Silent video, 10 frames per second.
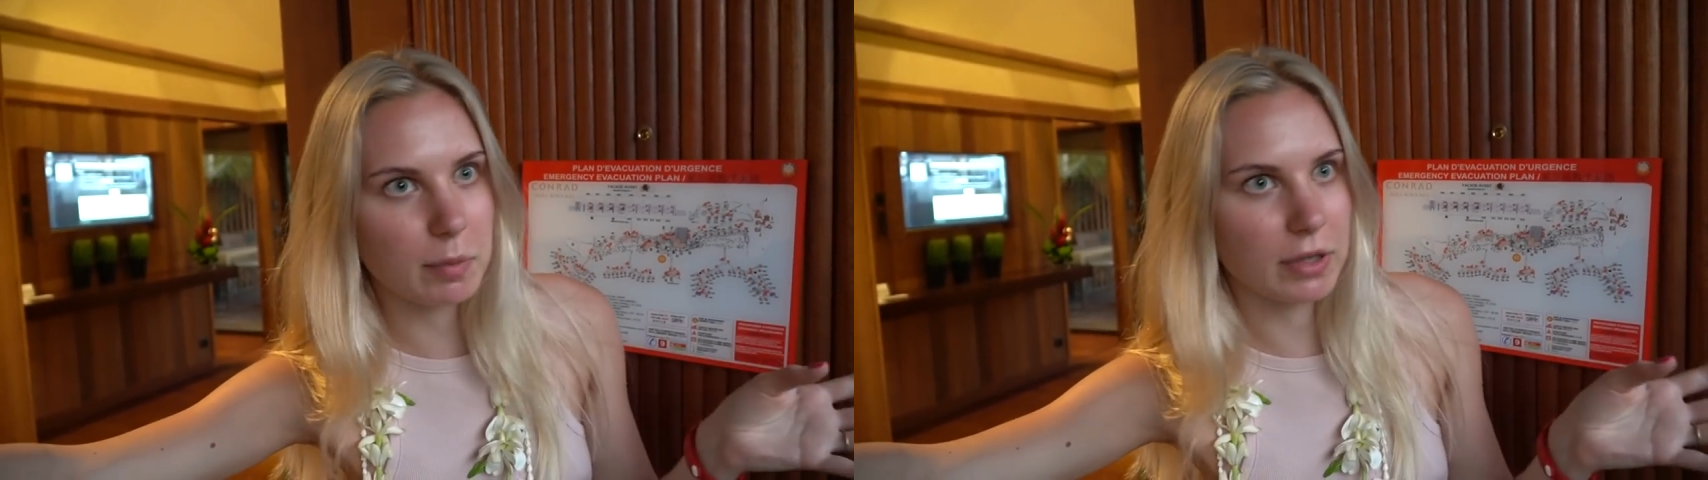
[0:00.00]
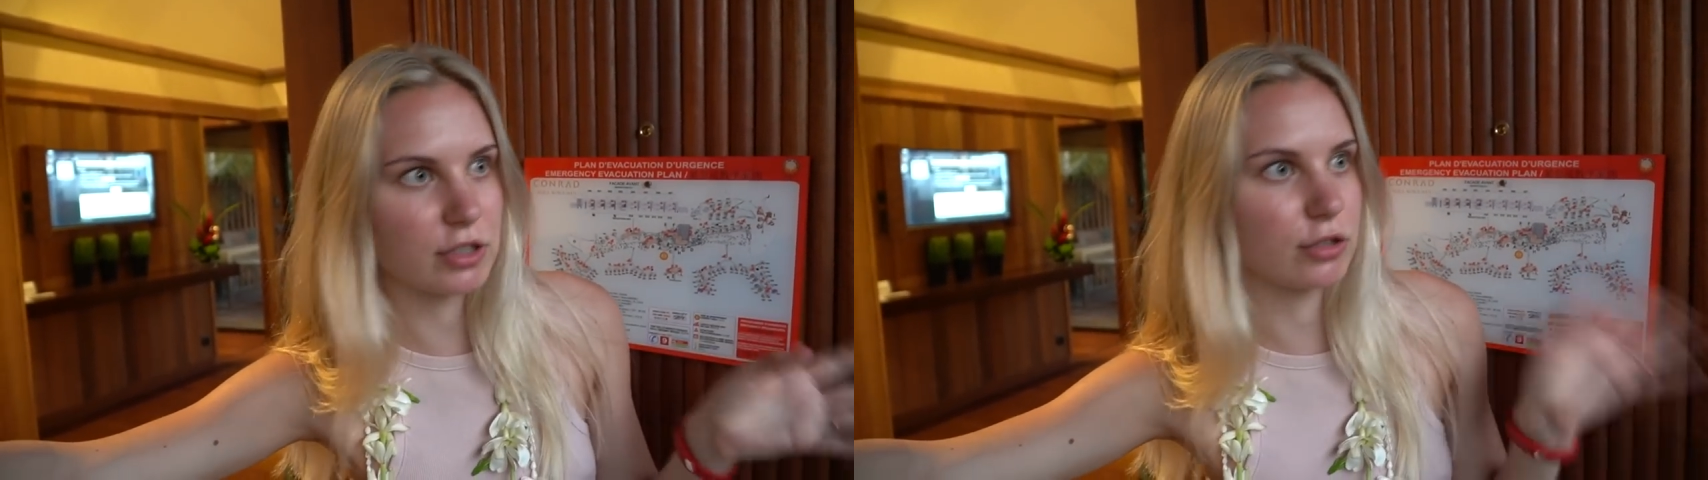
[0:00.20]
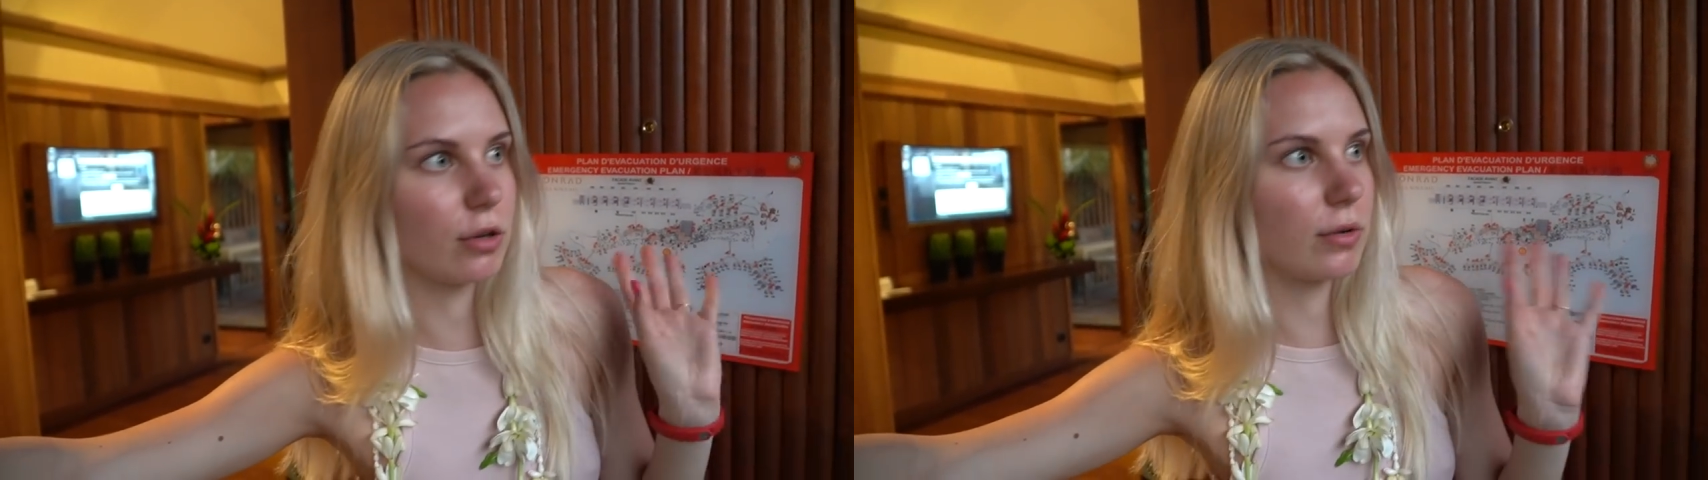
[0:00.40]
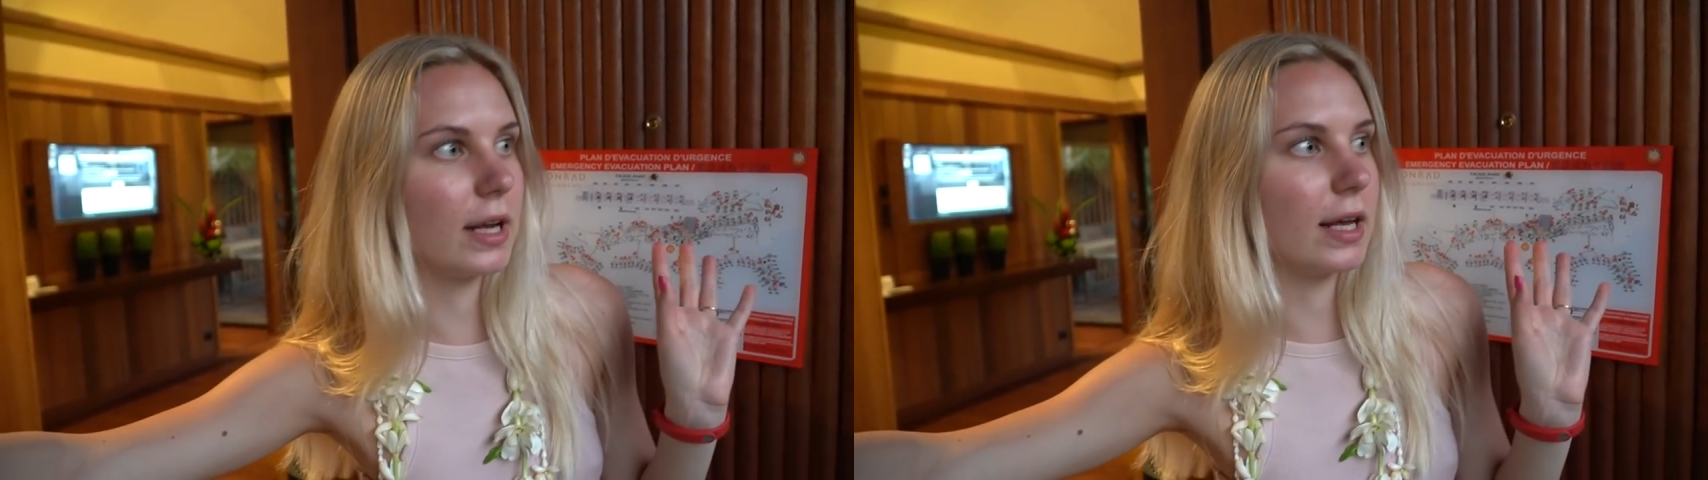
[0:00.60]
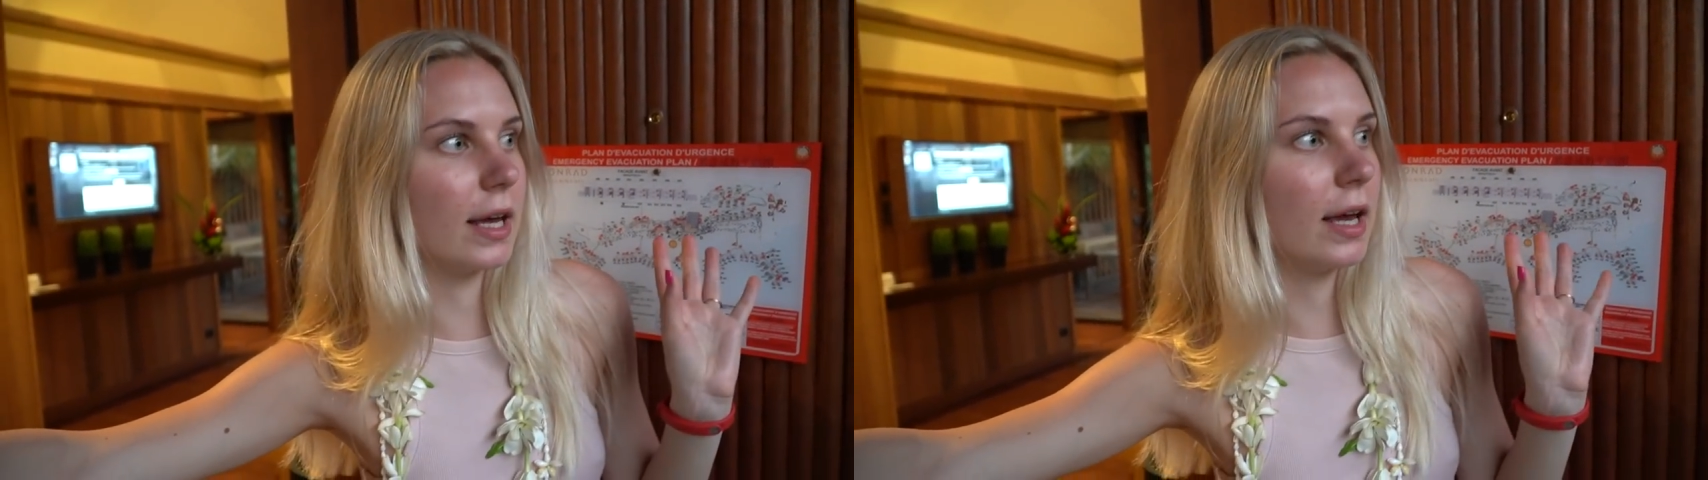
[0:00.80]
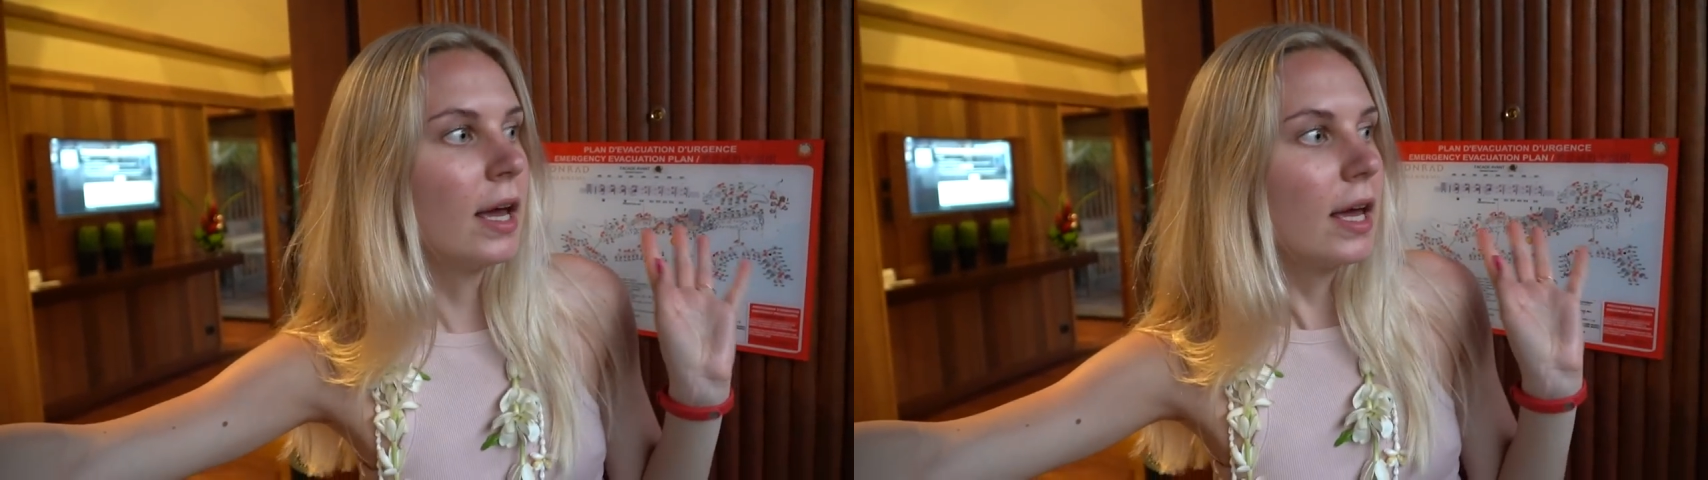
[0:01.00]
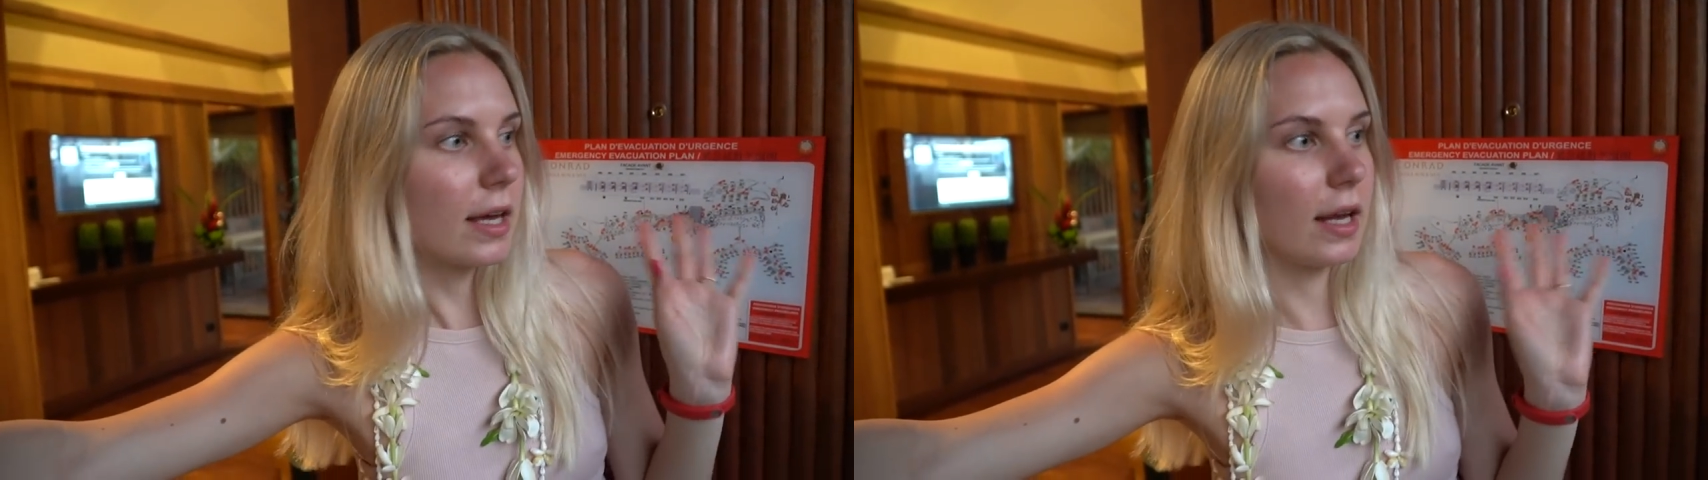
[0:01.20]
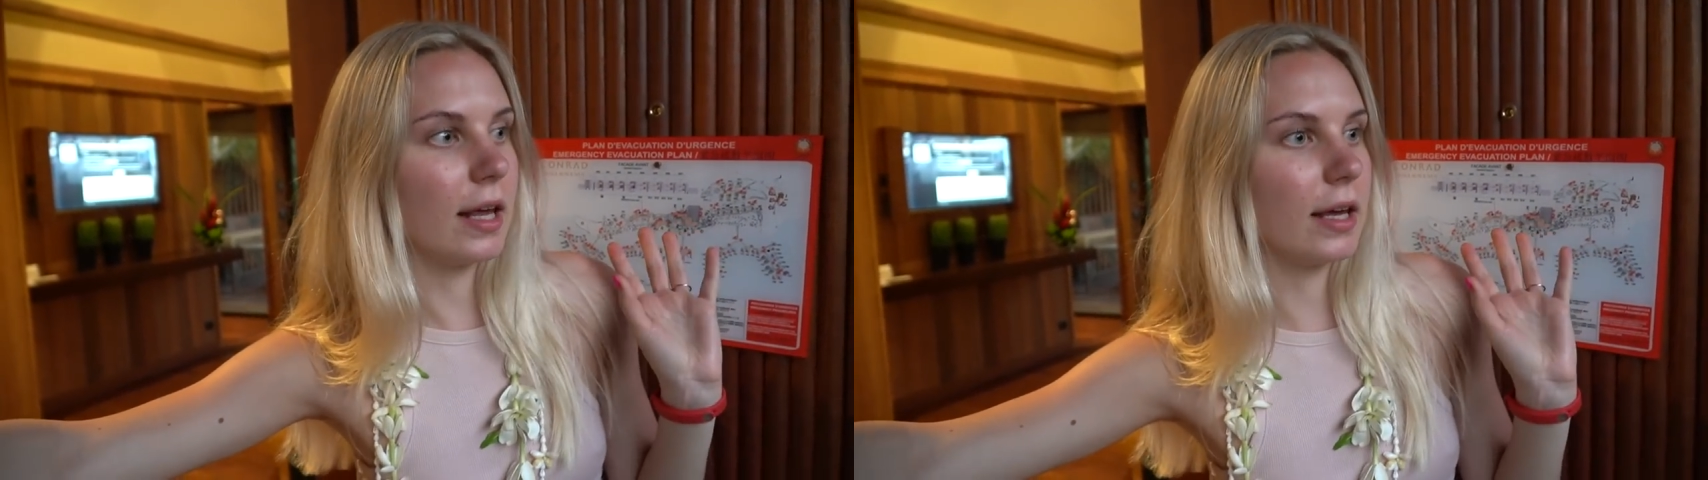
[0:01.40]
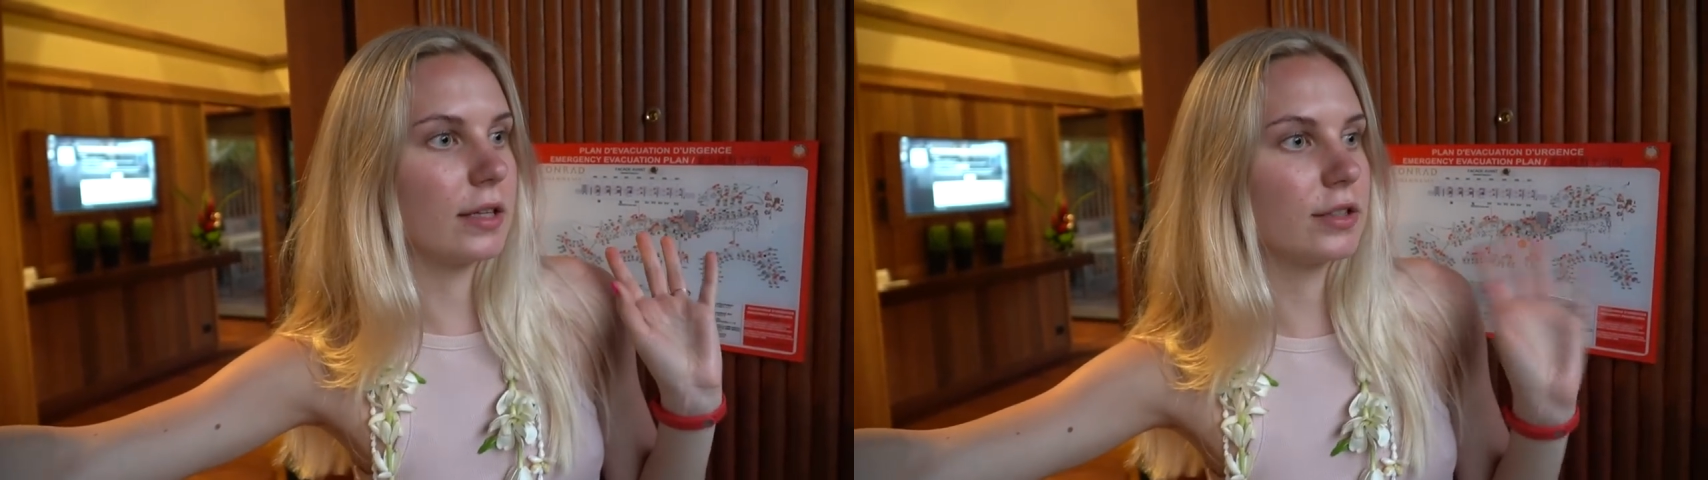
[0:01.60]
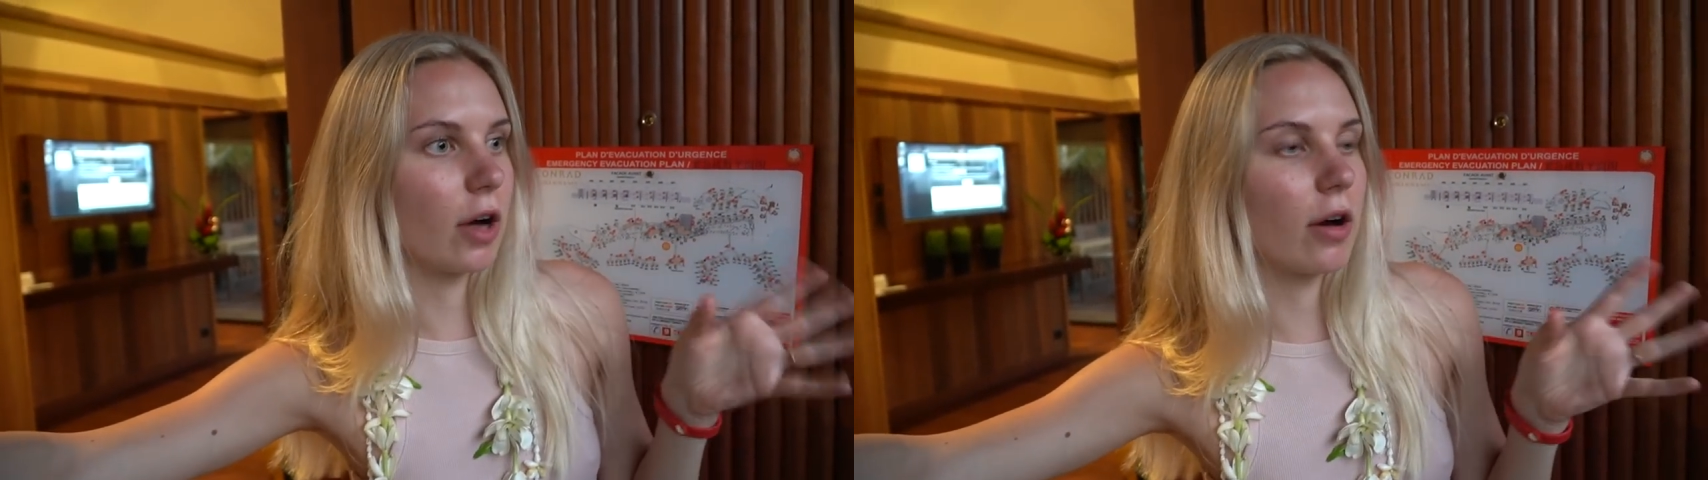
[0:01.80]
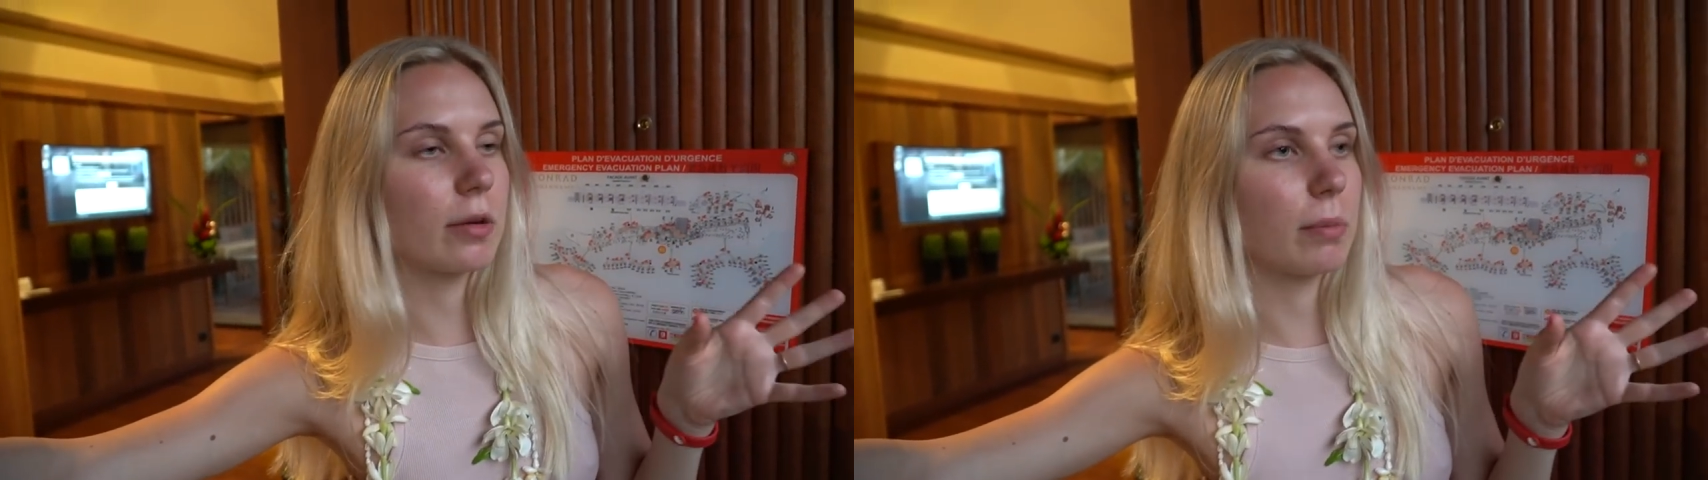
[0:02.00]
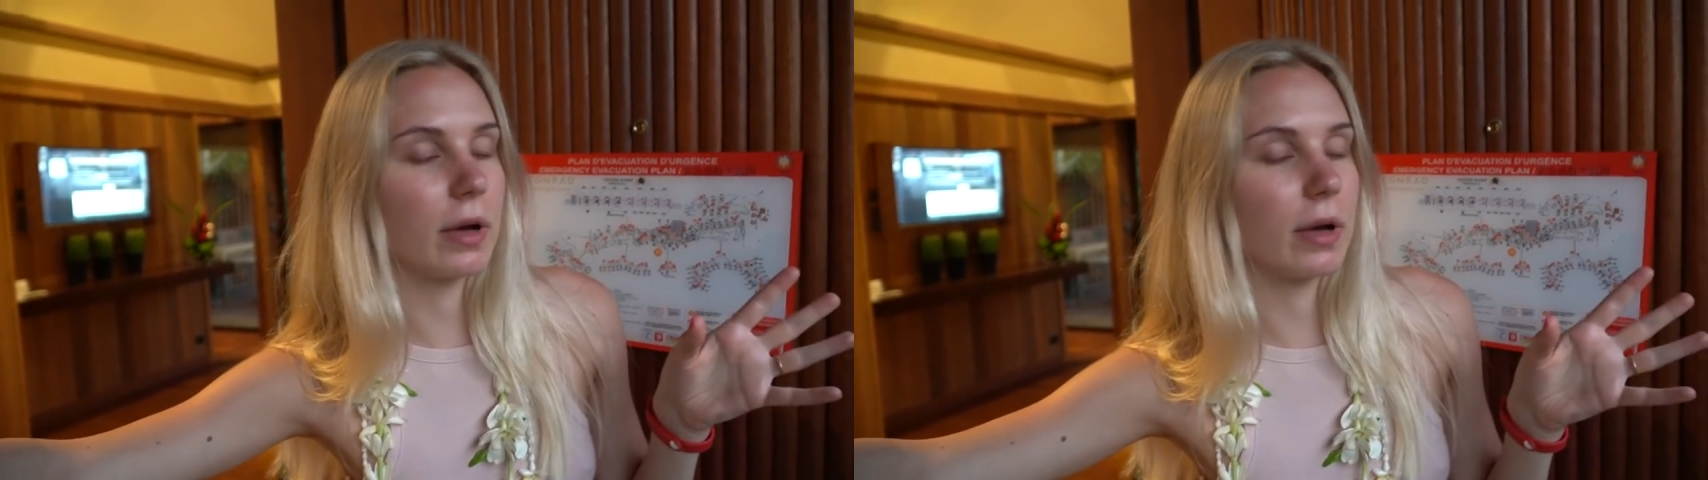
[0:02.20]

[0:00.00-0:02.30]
because it's already getting dark,